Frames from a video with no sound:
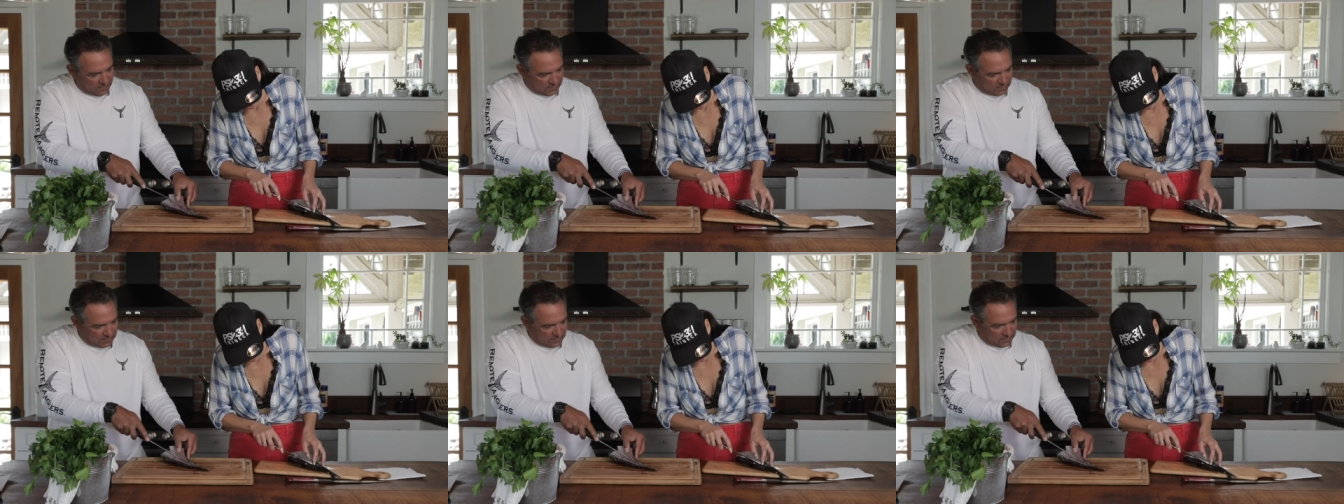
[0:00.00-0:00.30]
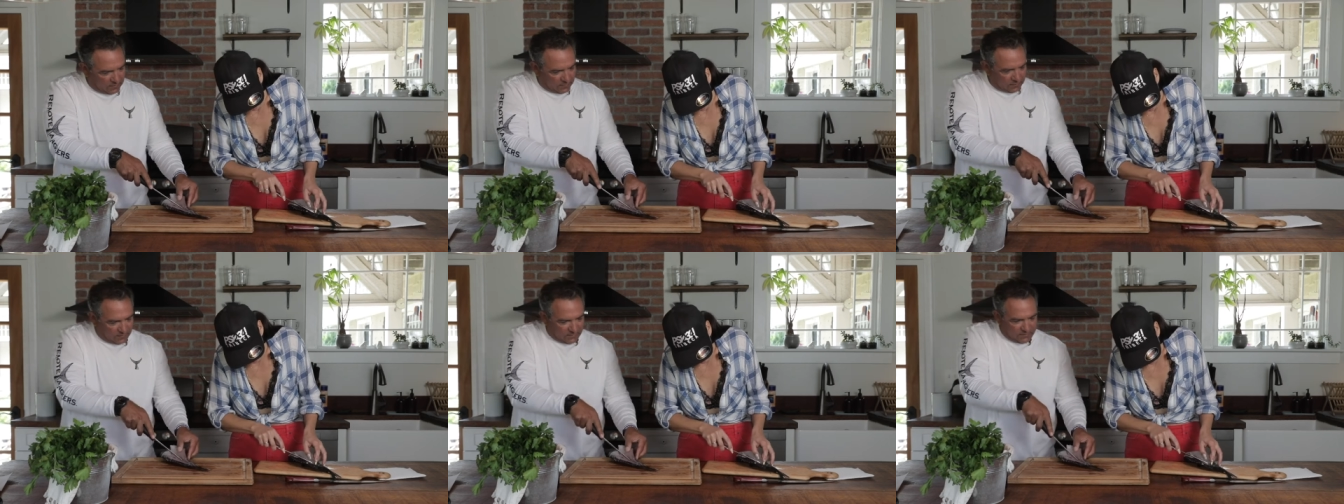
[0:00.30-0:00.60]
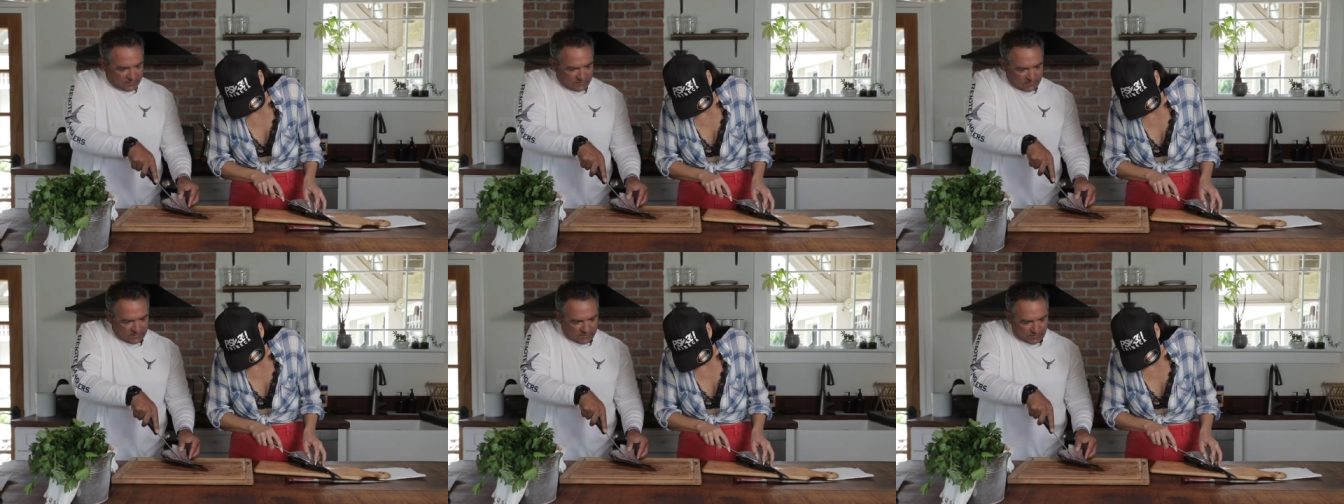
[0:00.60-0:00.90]
And then you're gonna
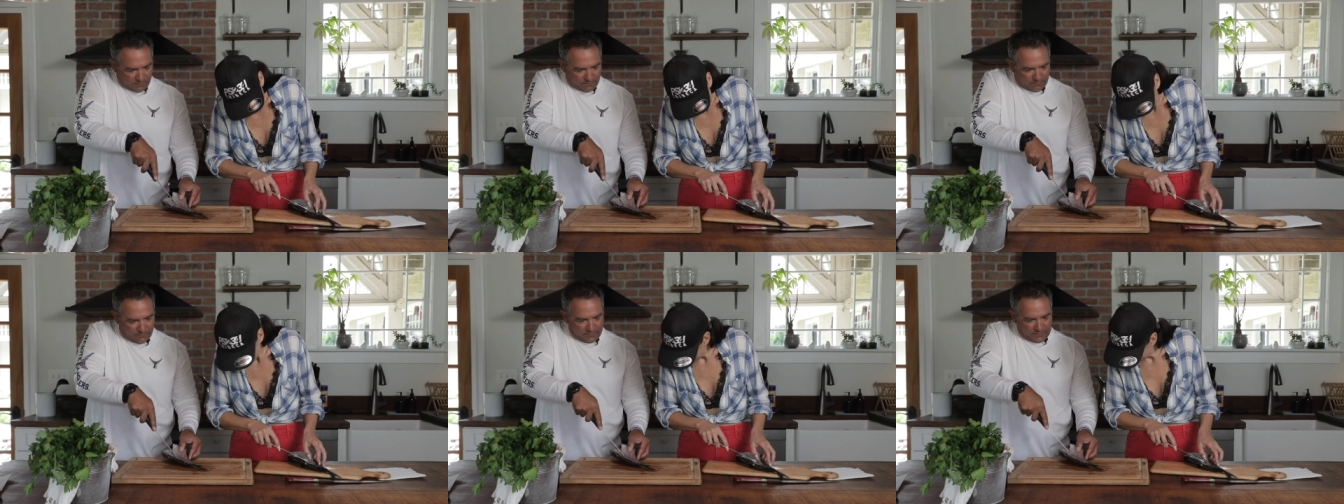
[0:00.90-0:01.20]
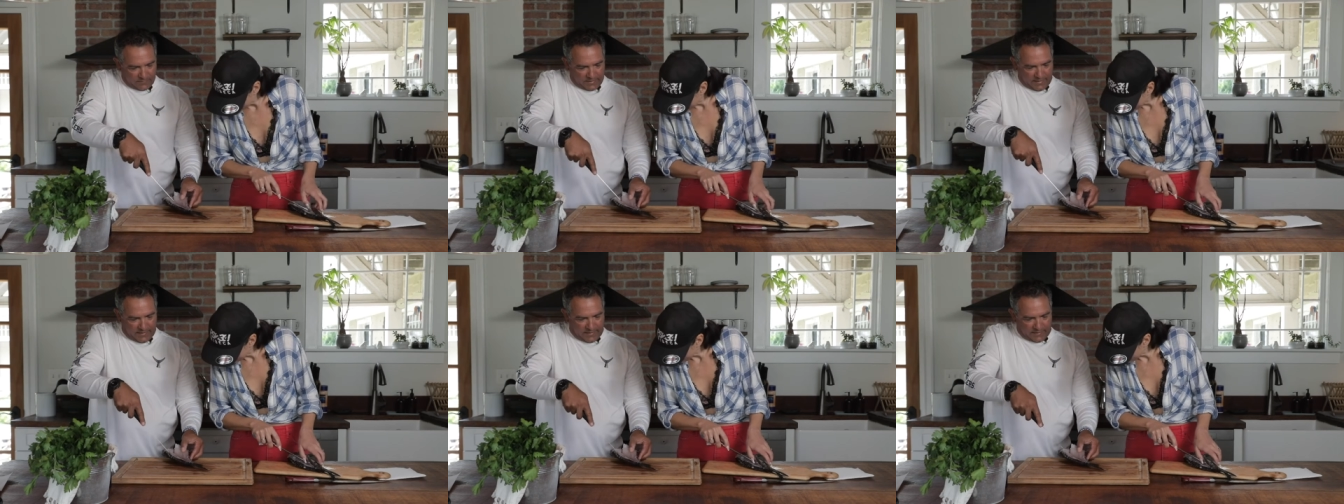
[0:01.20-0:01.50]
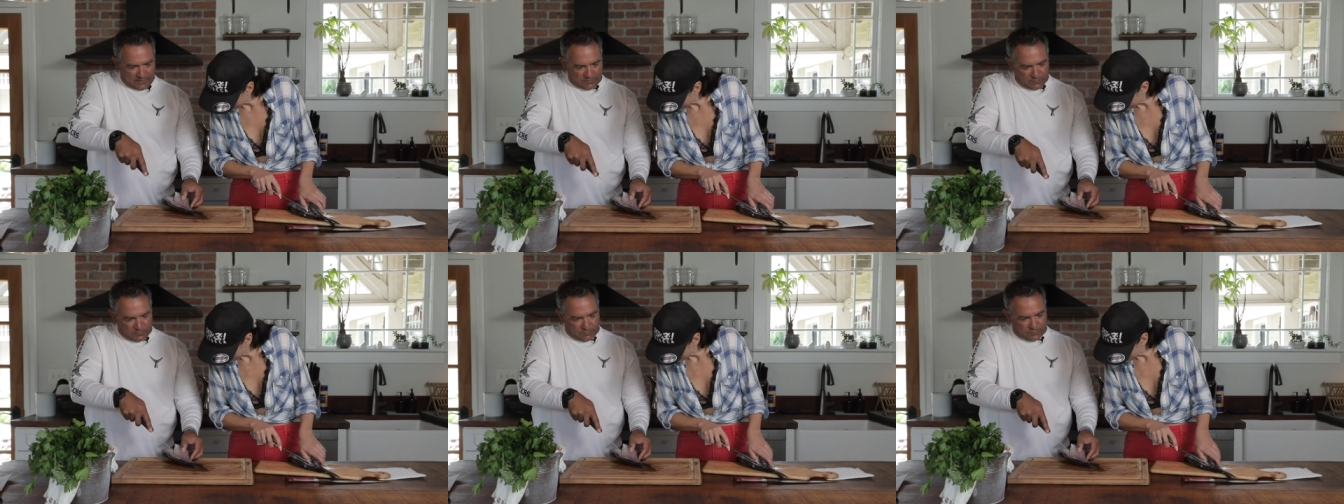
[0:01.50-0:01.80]
see the
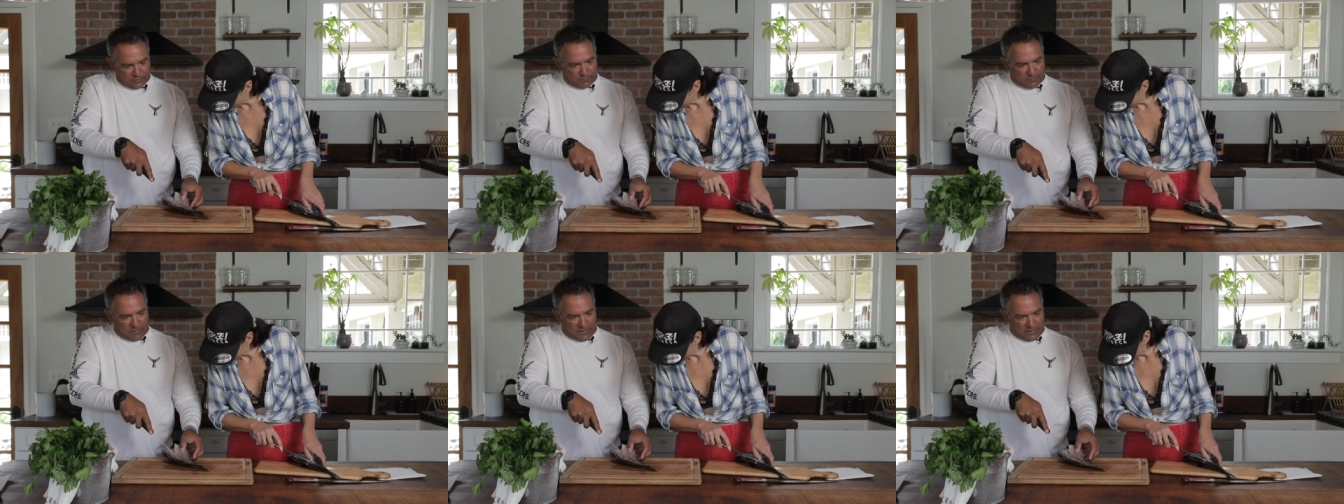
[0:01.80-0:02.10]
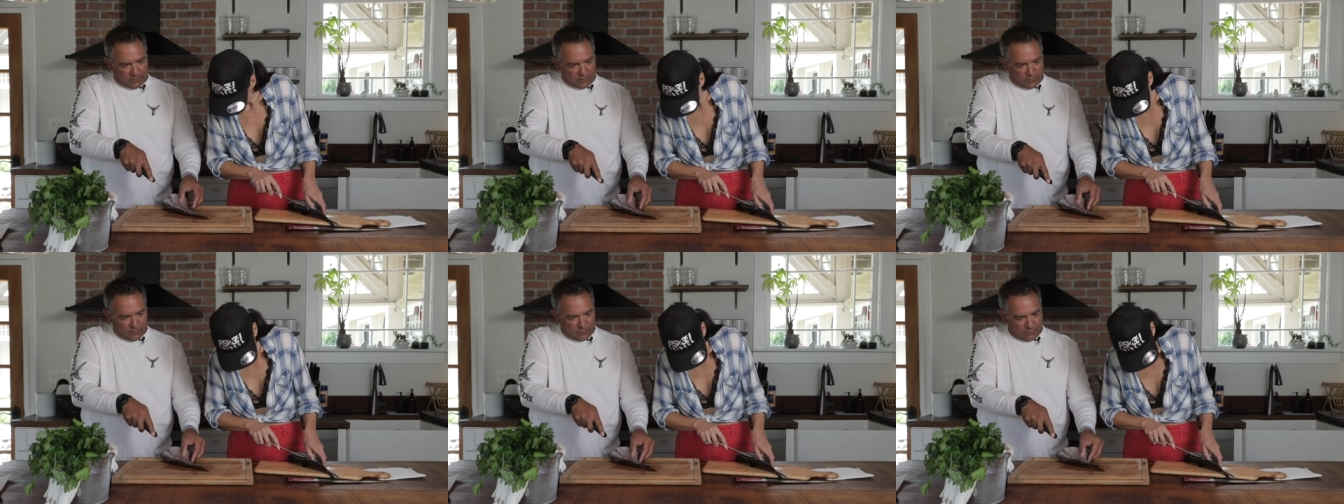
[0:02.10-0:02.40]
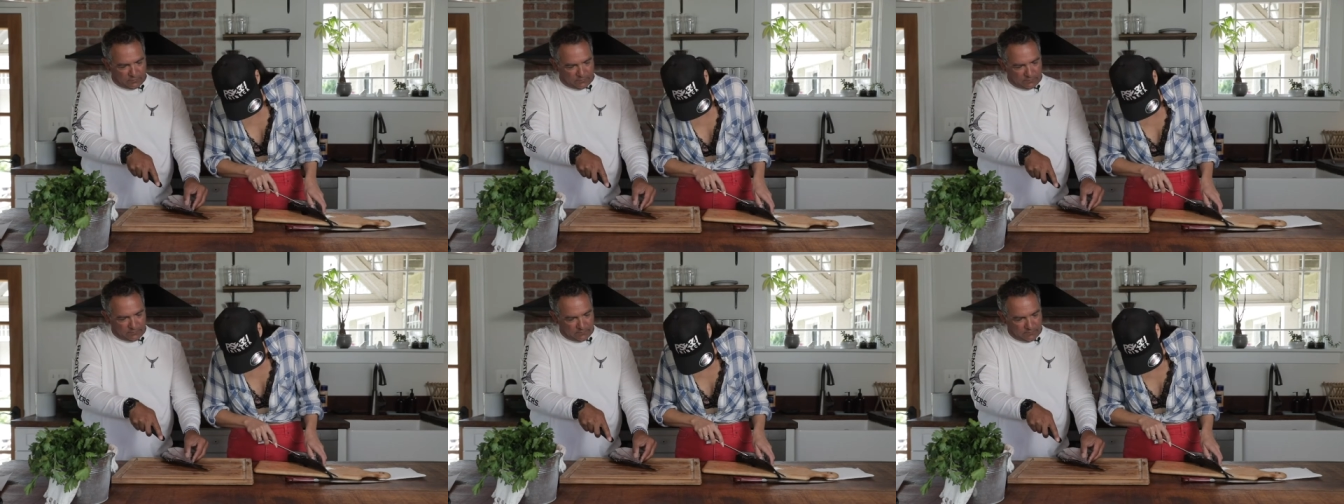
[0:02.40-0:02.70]
actual spinal
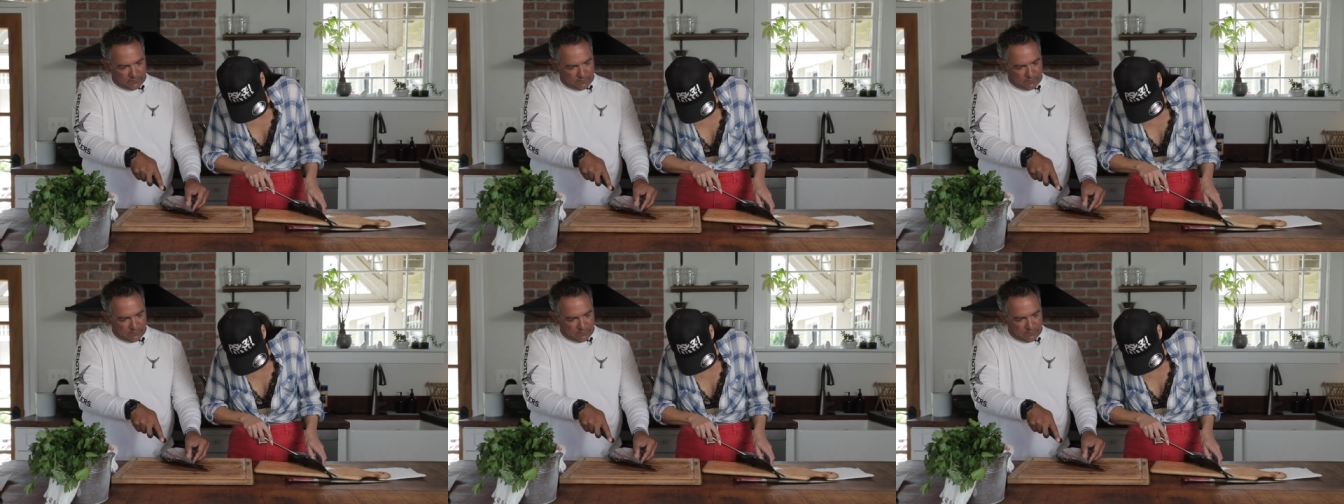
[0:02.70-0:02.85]
cord.